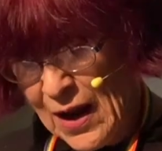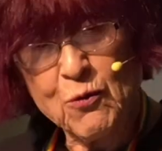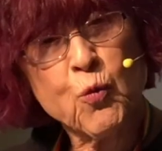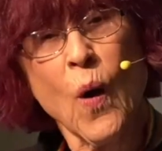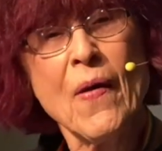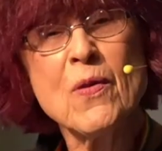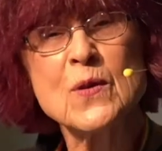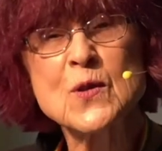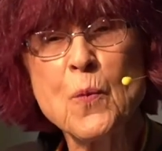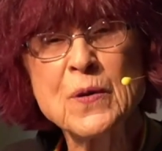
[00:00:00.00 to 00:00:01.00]
one that was
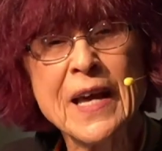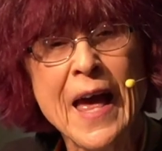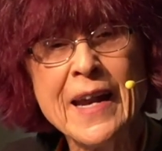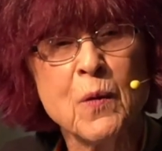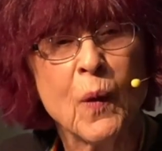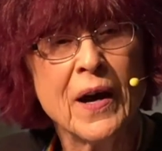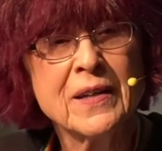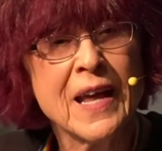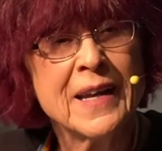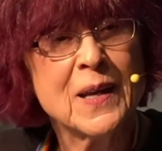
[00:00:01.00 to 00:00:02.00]
open to anyone,
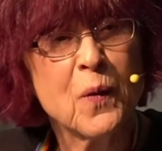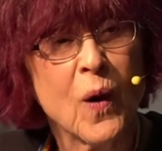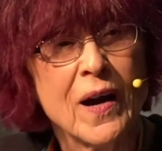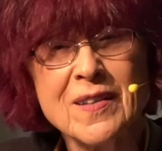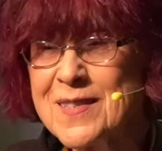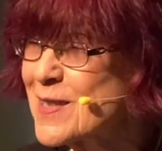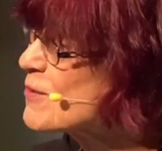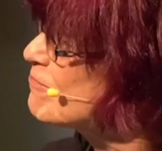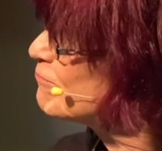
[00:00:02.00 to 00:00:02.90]
and it was,